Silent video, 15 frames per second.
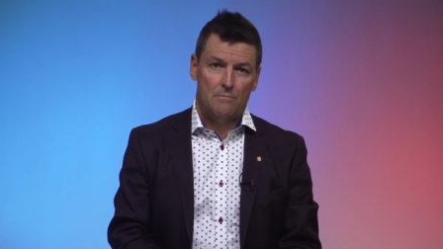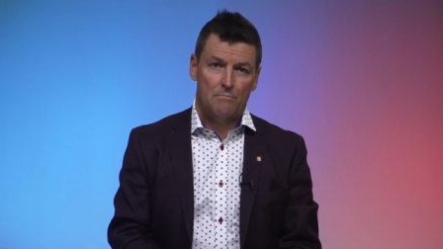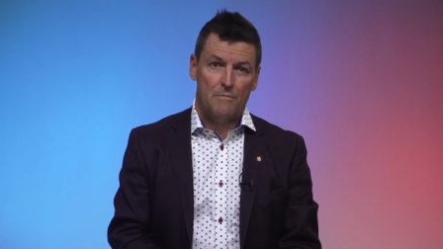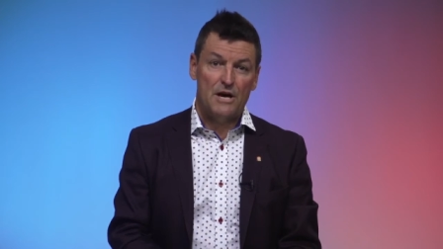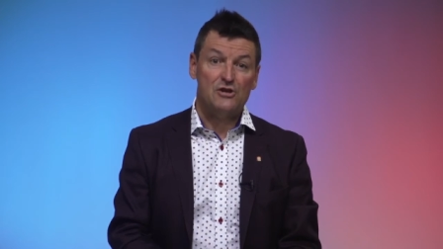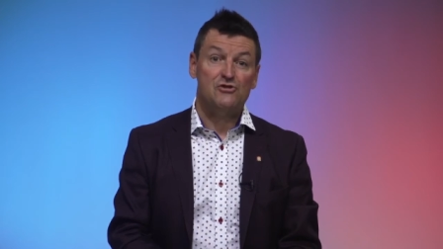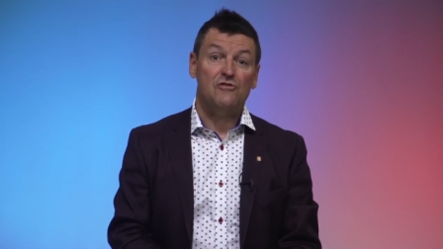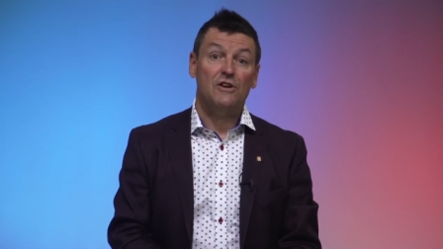
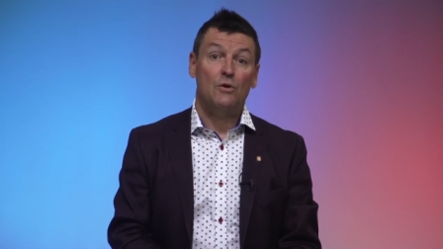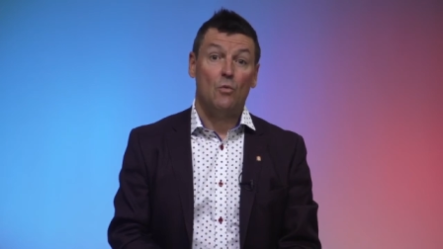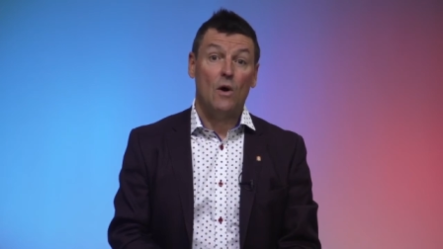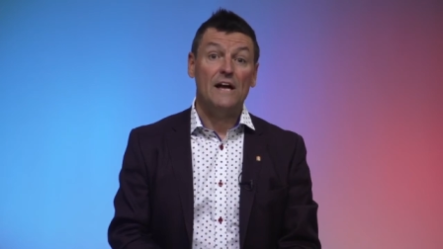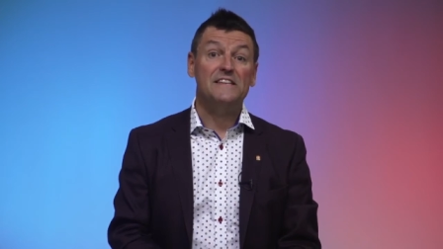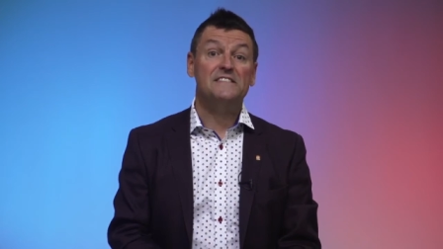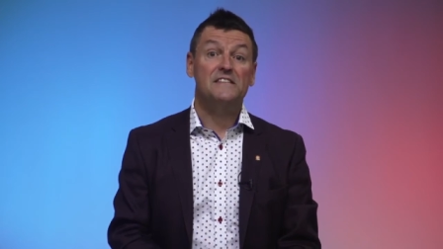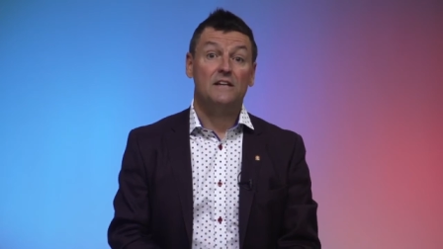Measuring
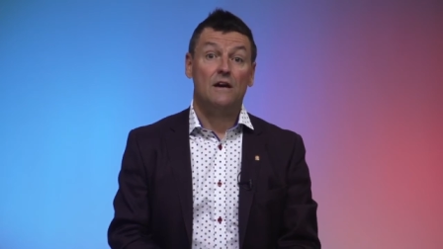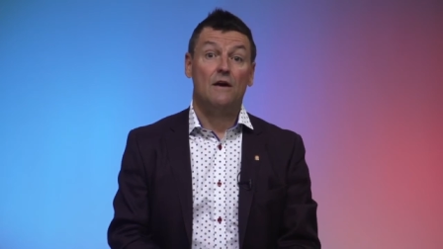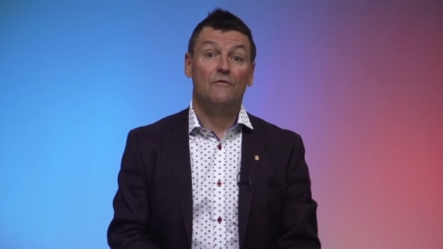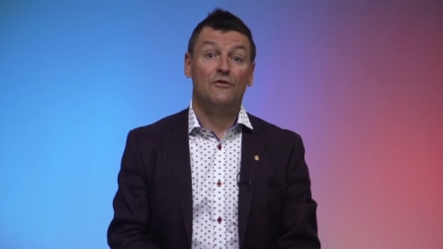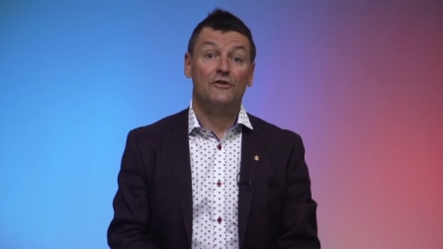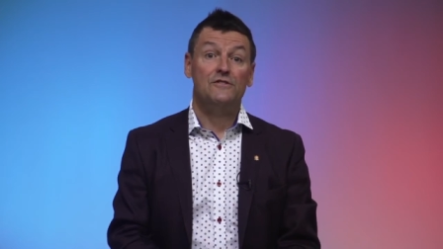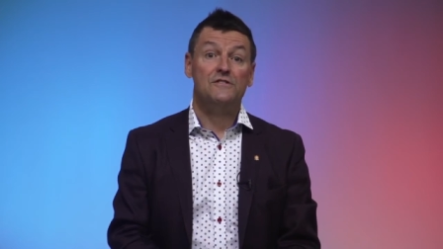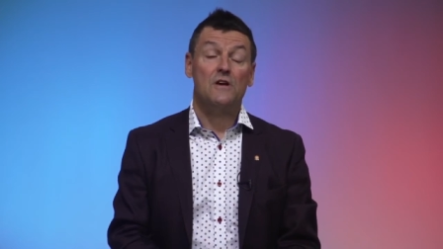waist
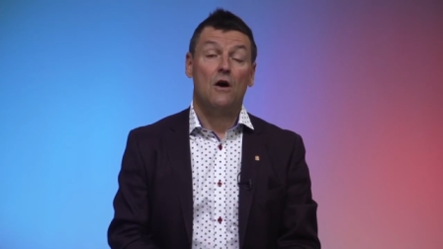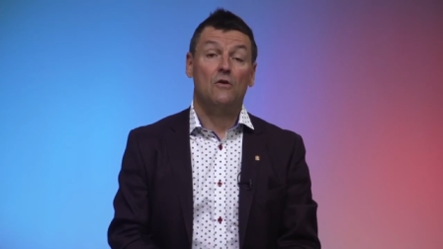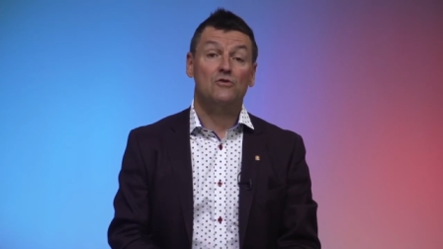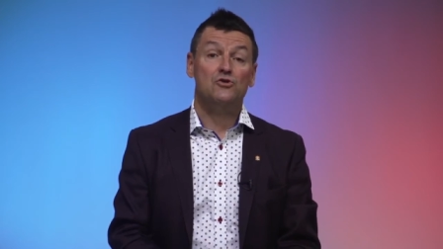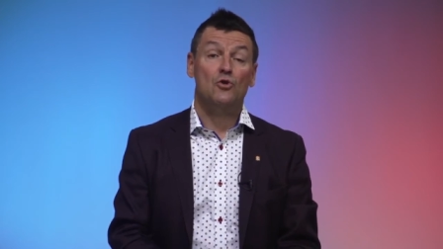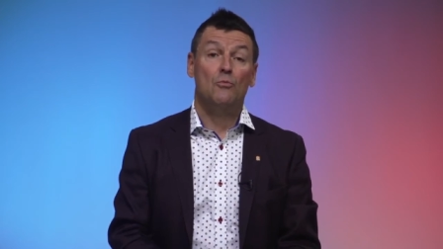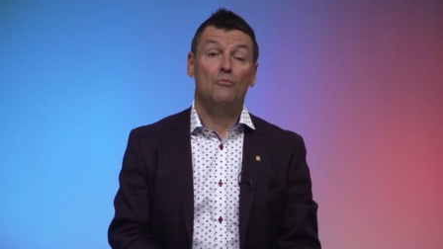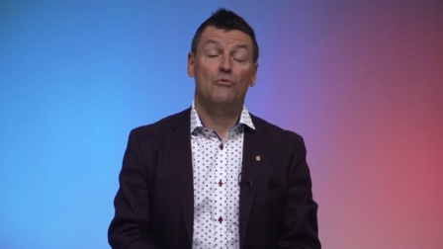circumference
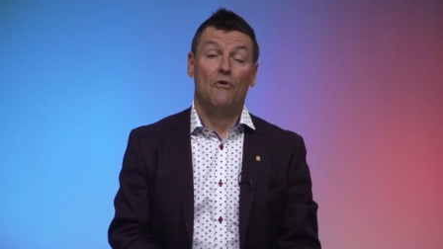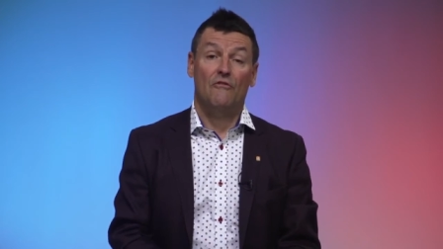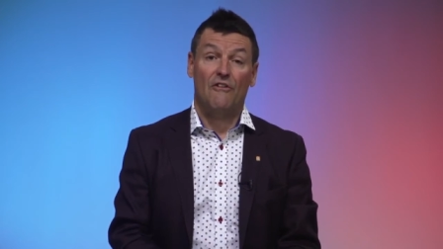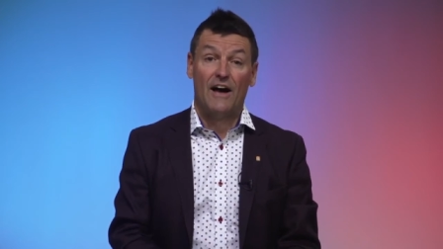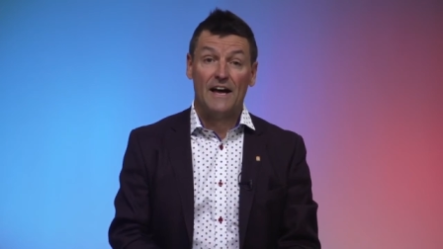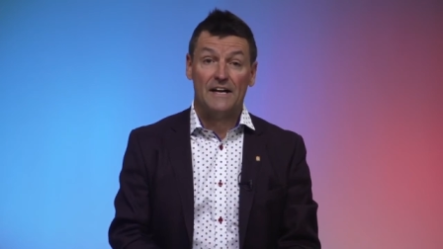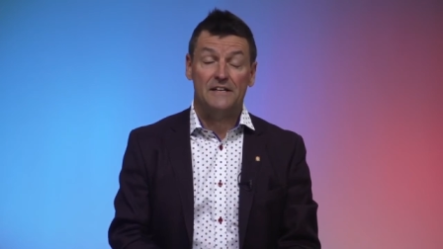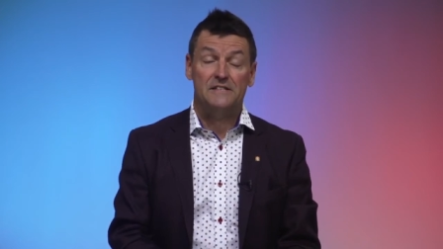also
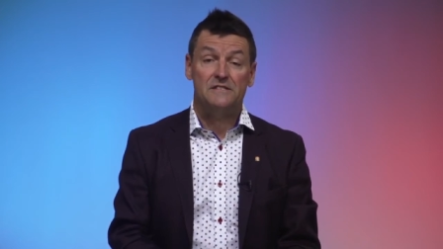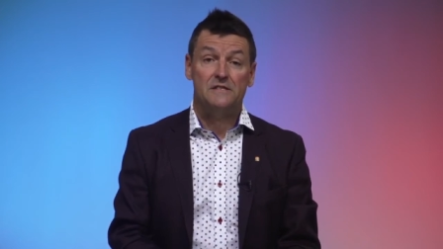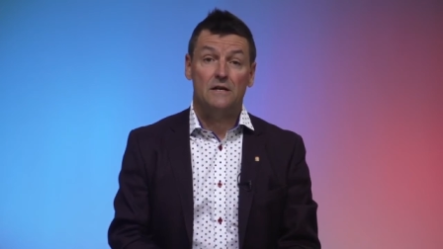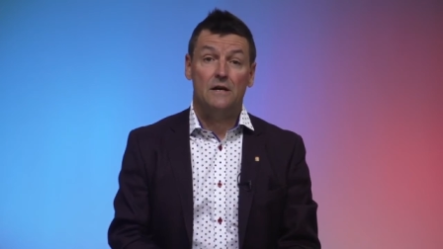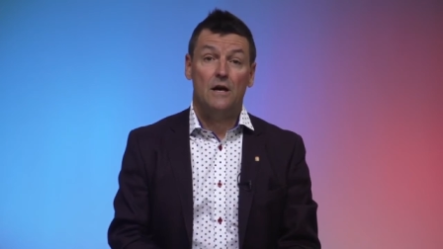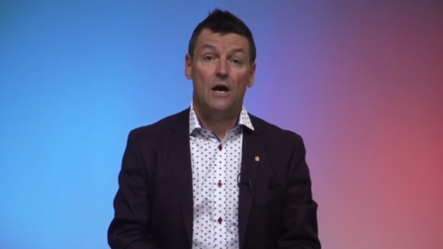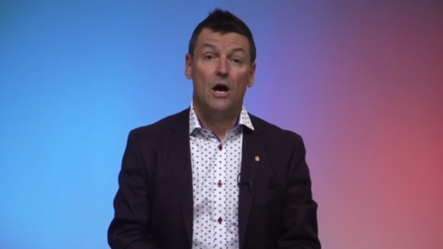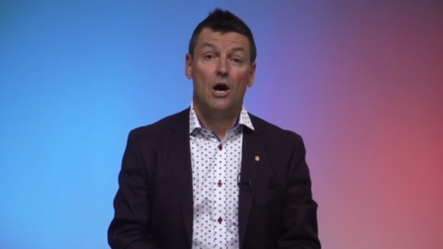provides
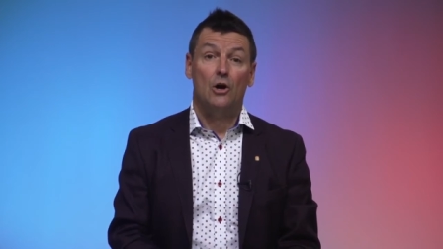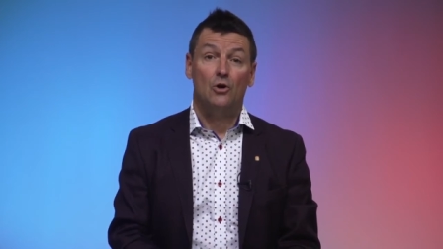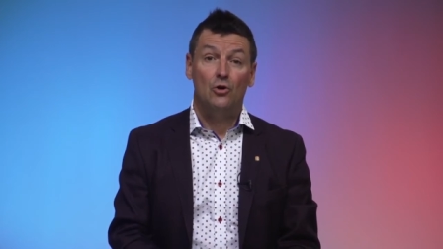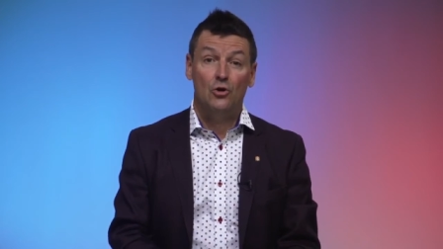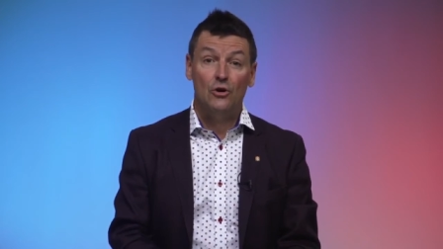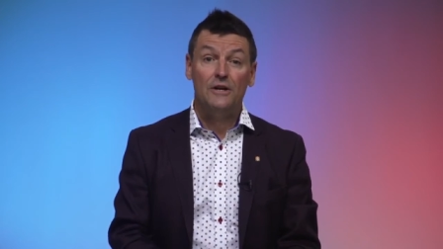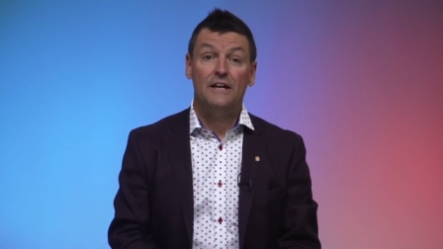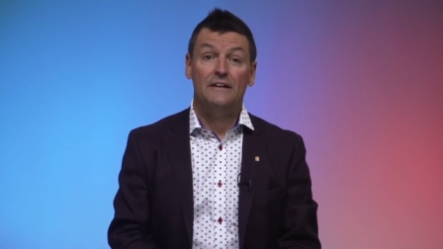a
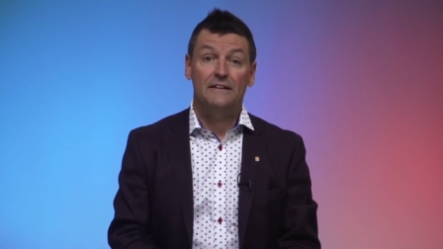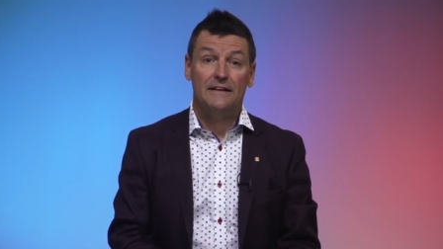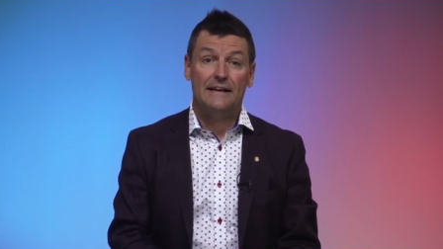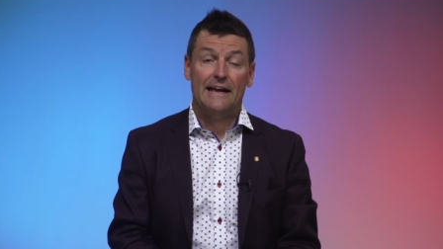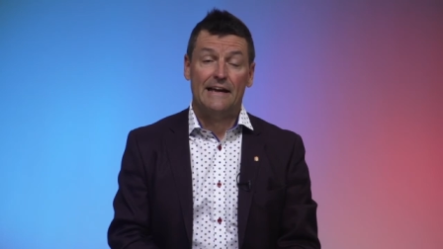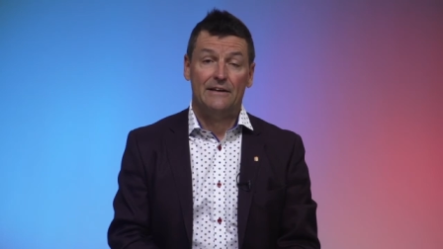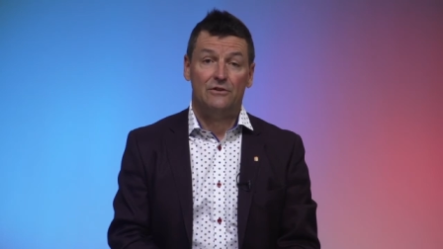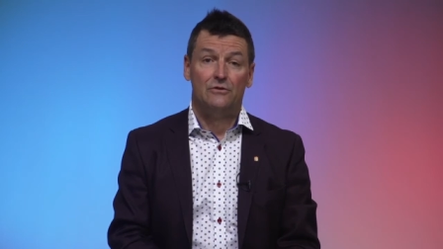good
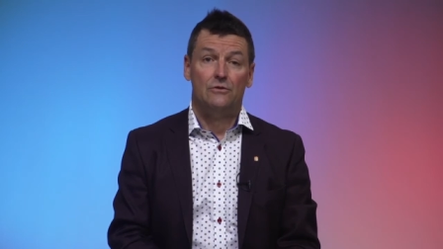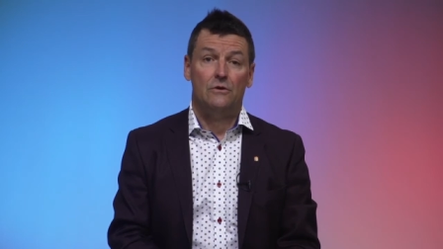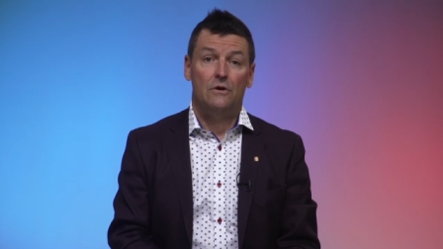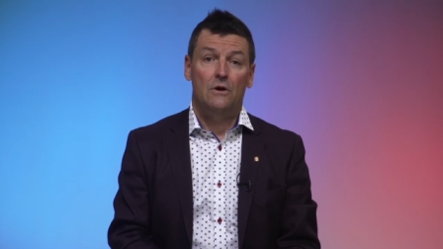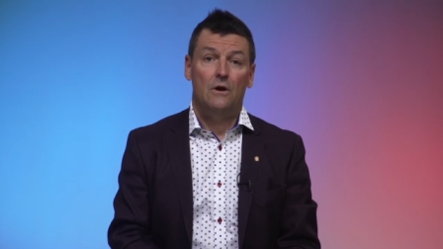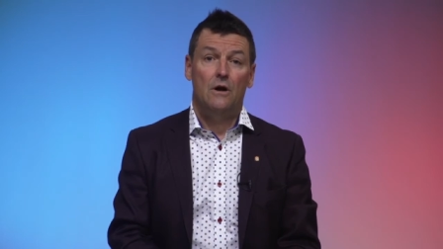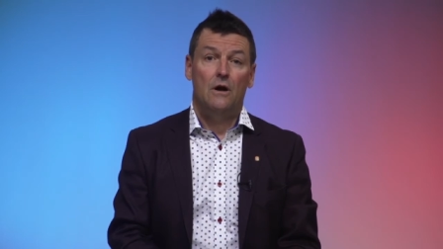indicator